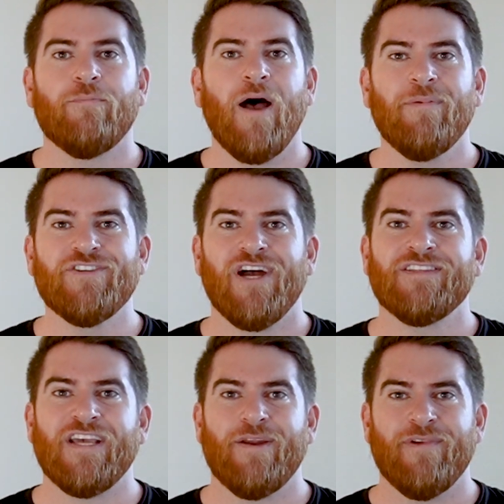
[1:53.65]
Papa
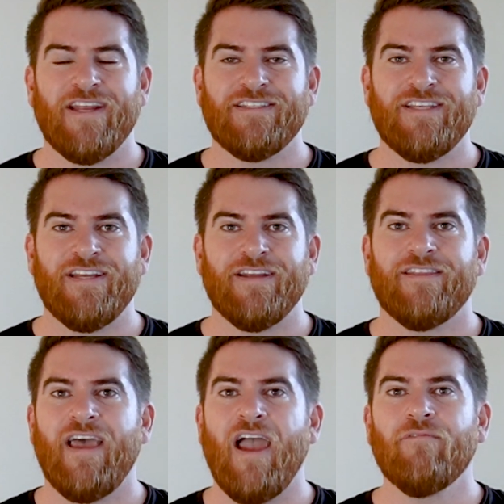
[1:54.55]
John's item 19,
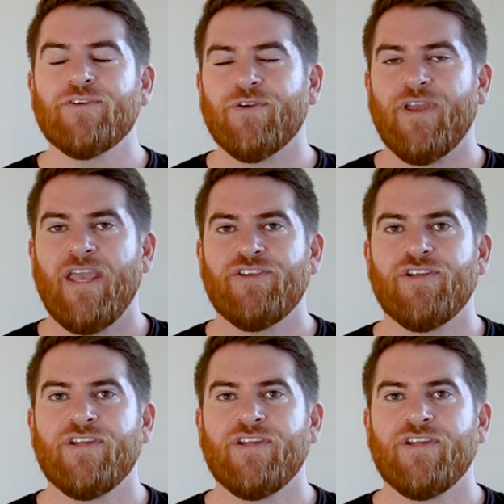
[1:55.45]
the average location